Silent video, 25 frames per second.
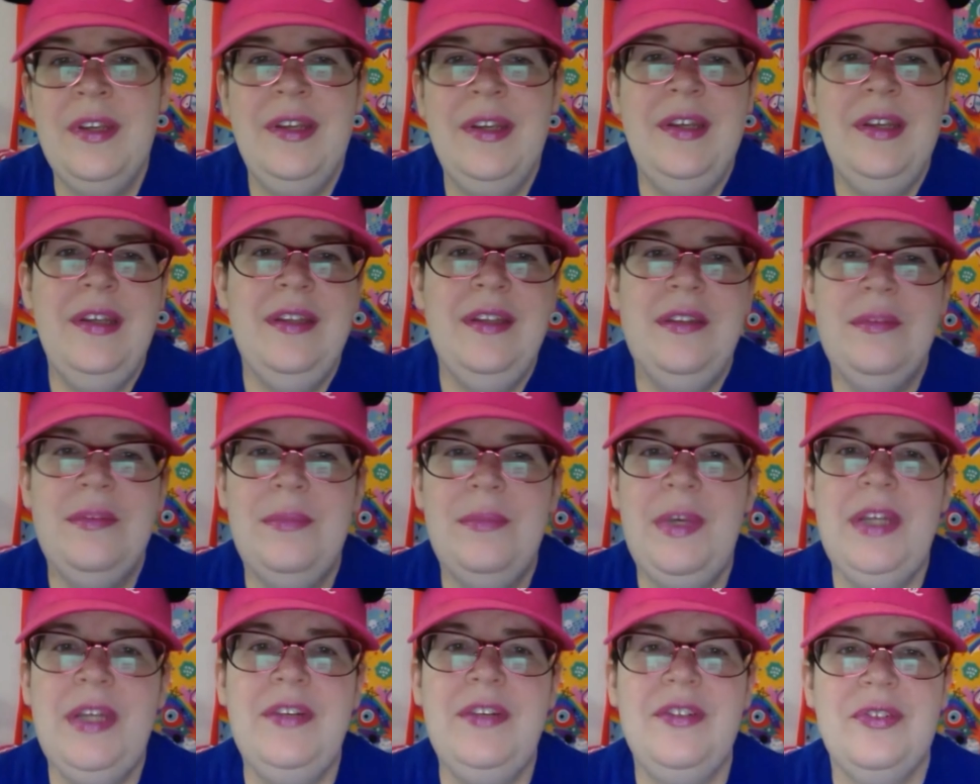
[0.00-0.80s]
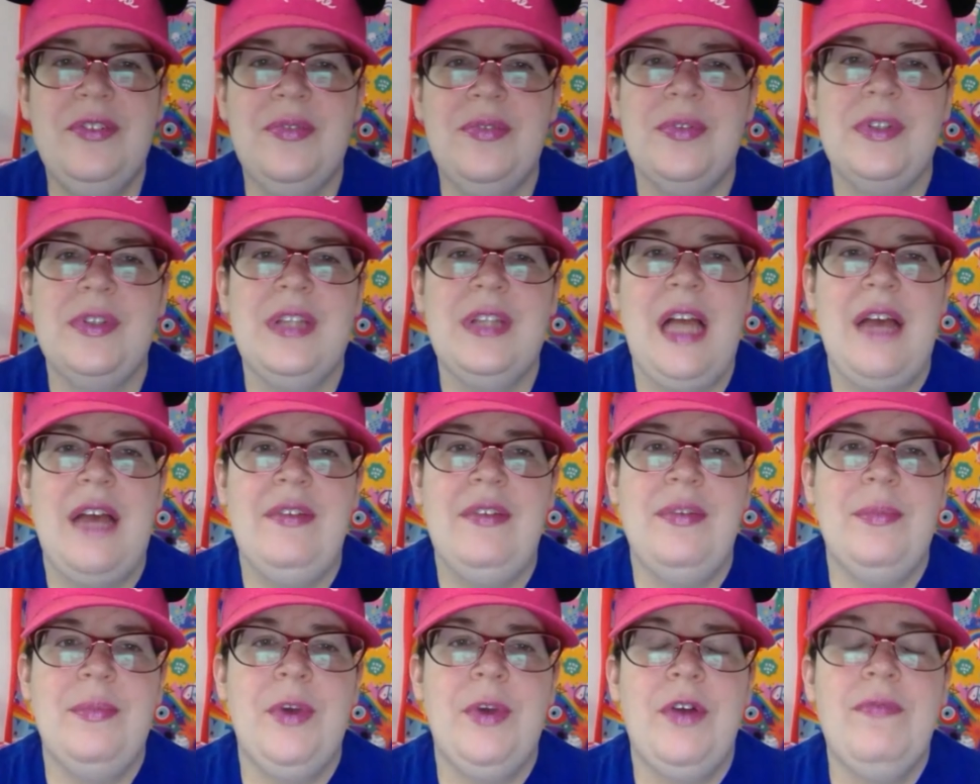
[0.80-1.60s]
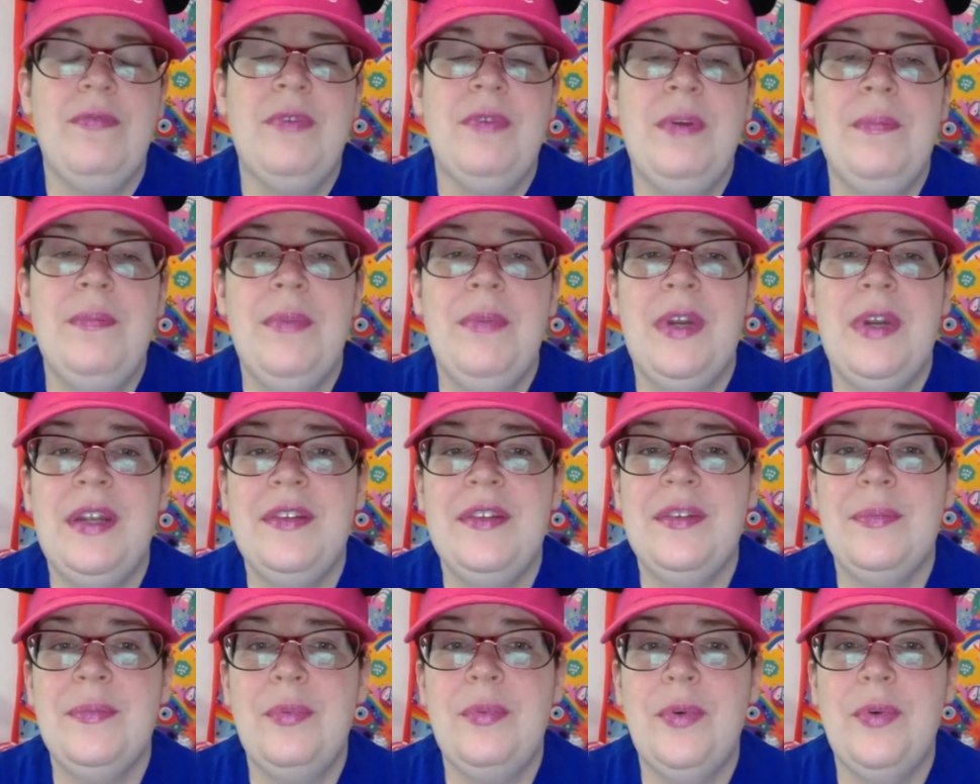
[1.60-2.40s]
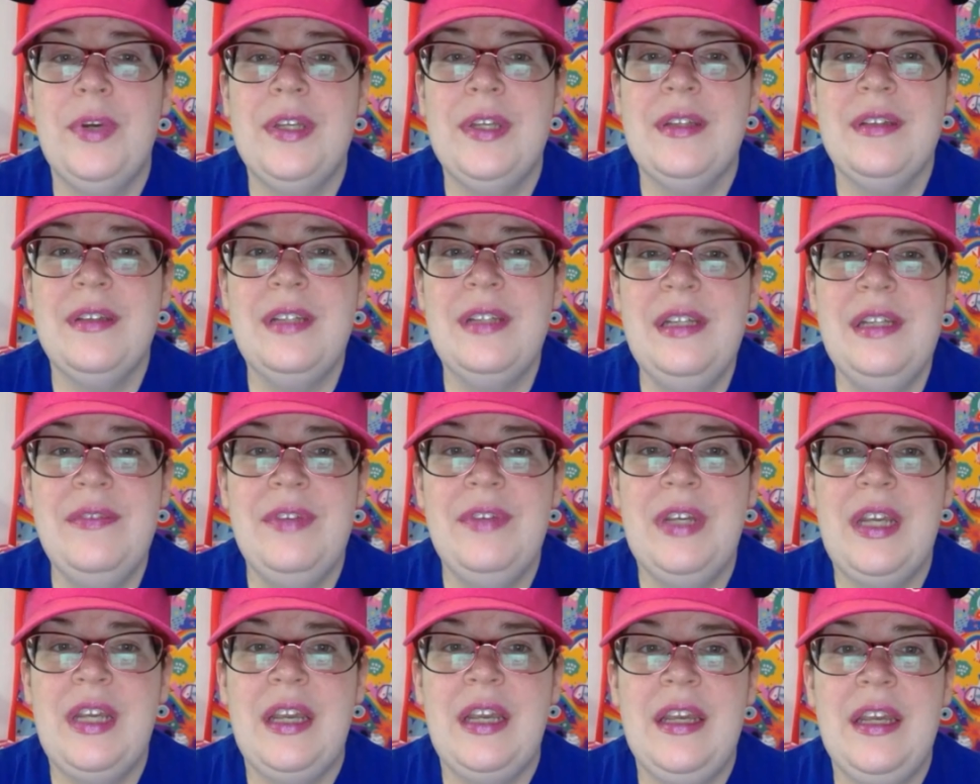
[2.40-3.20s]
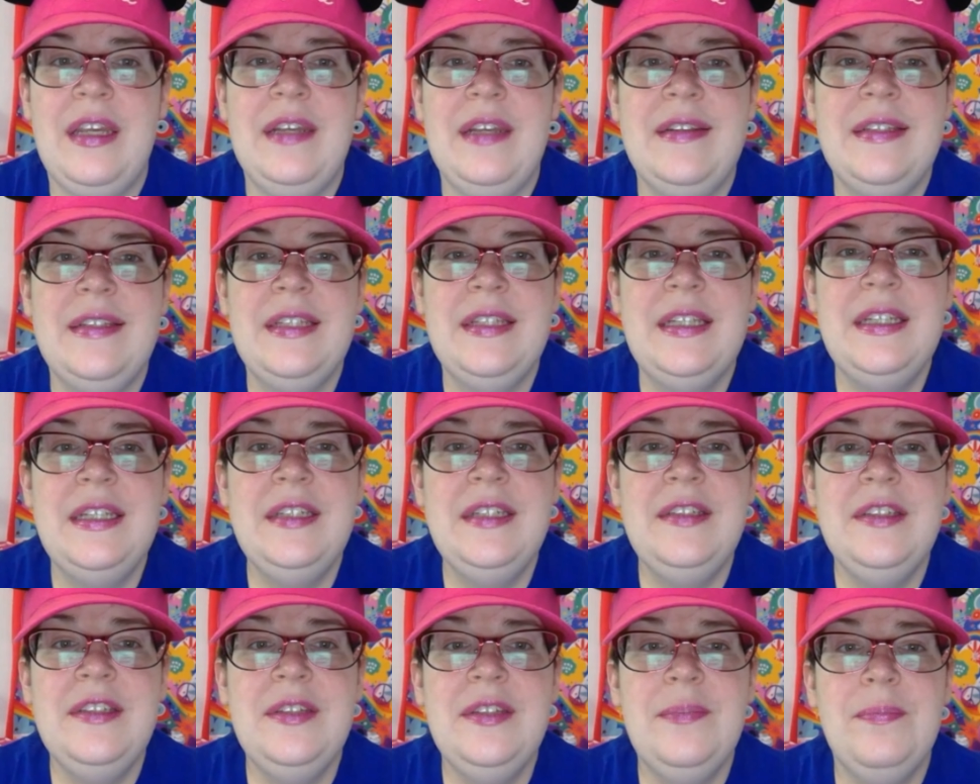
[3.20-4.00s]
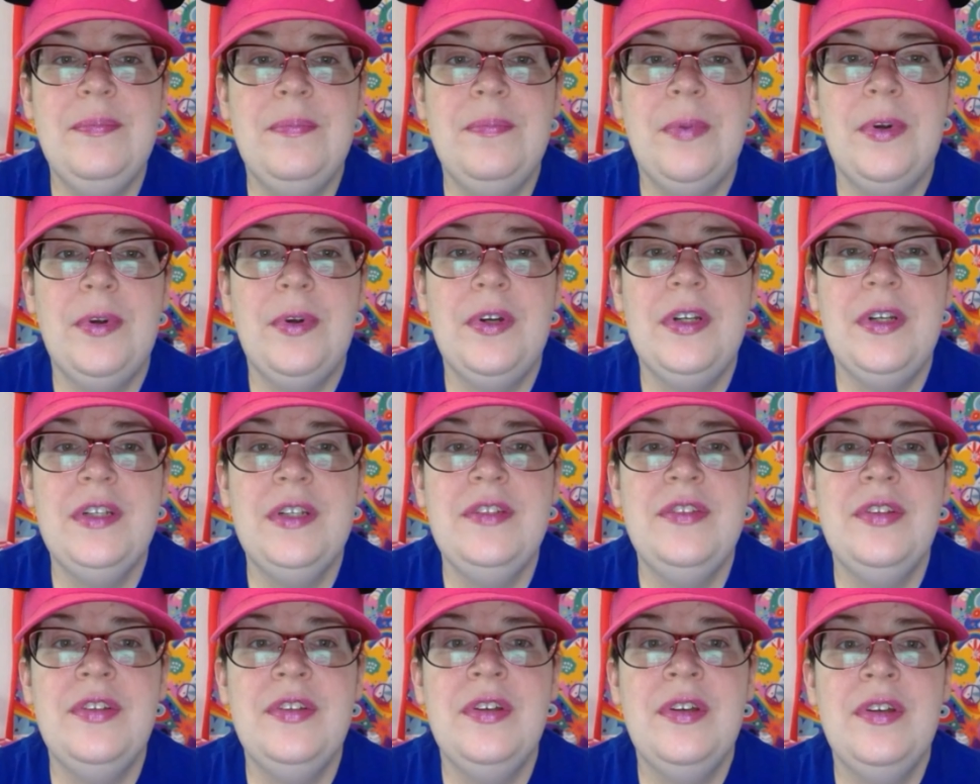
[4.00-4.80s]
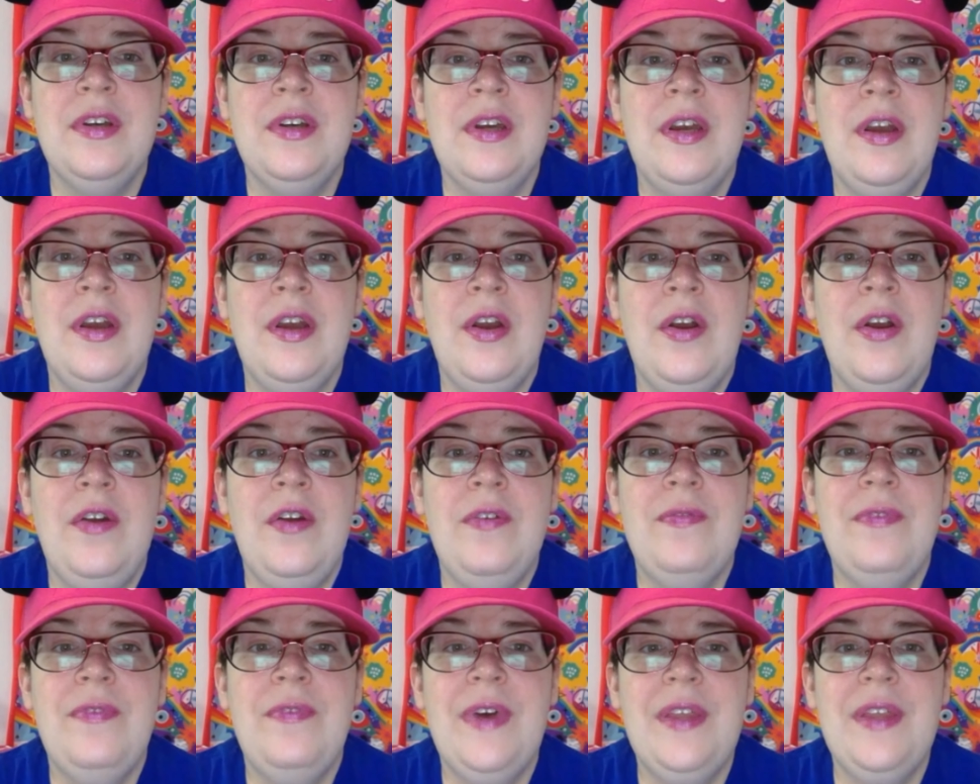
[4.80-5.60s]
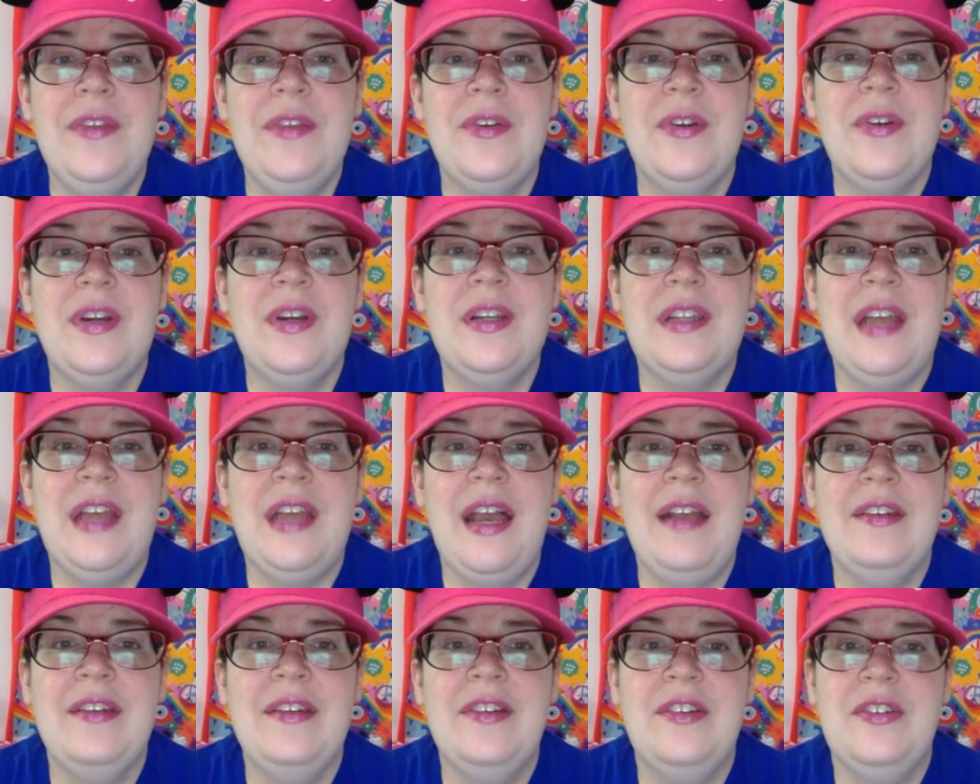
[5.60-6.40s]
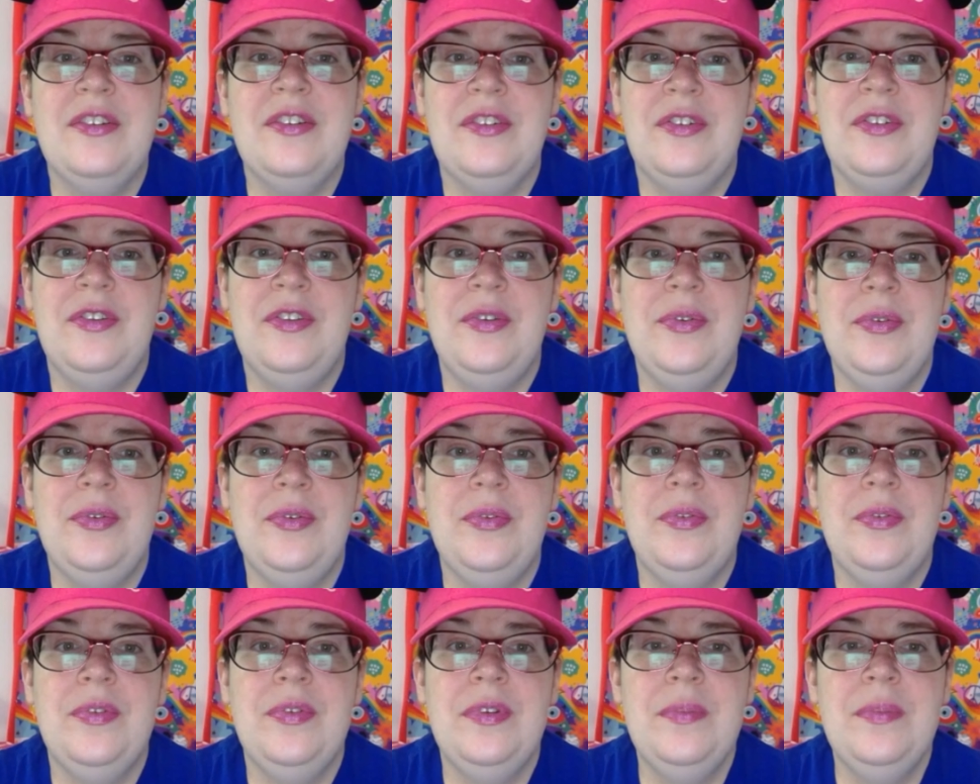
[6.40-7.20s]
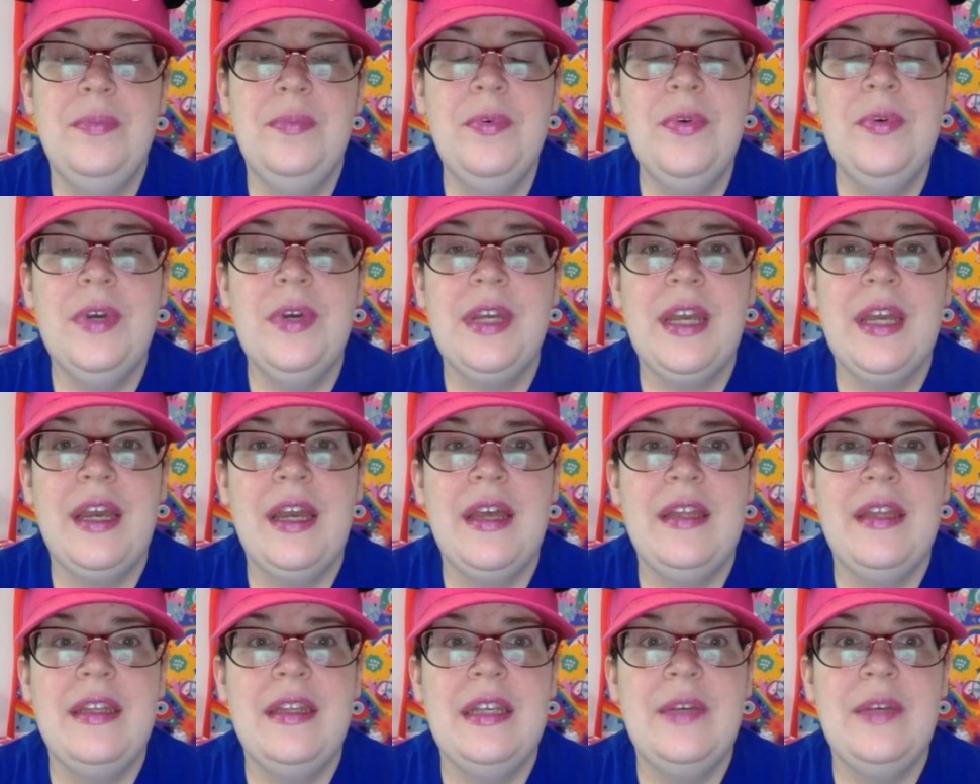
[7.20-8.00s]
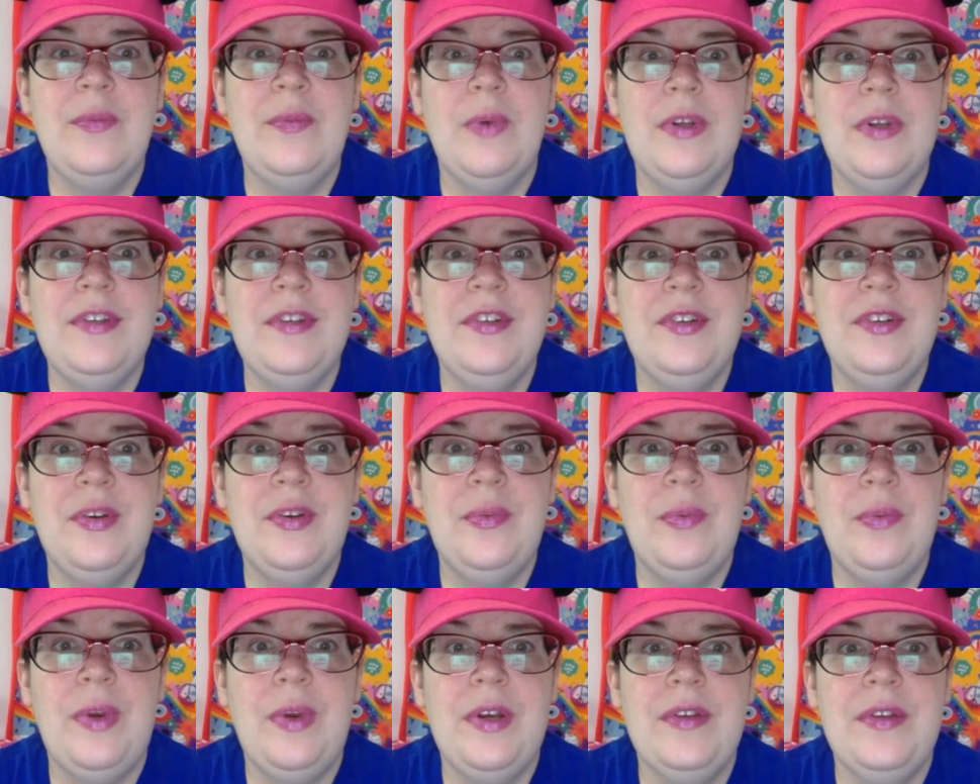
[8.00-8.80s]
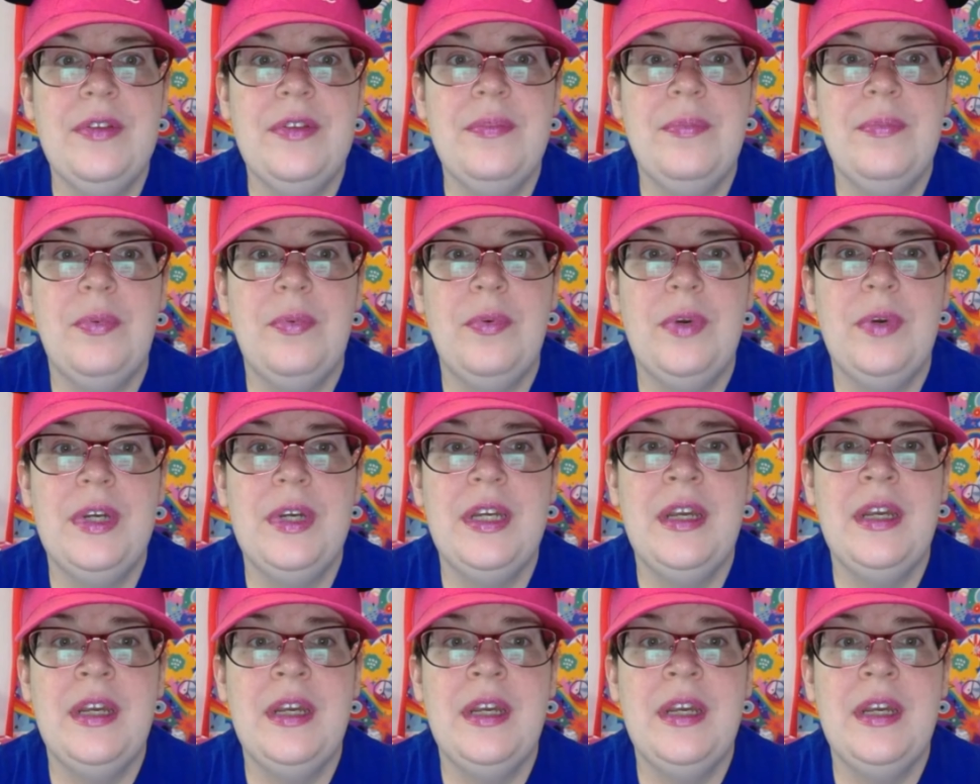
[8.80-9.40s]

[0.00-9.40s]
The man just sort of laughs him off. But as the boy is leaving, he sees the bird's feather attached to the boy, and he wants to know where the boy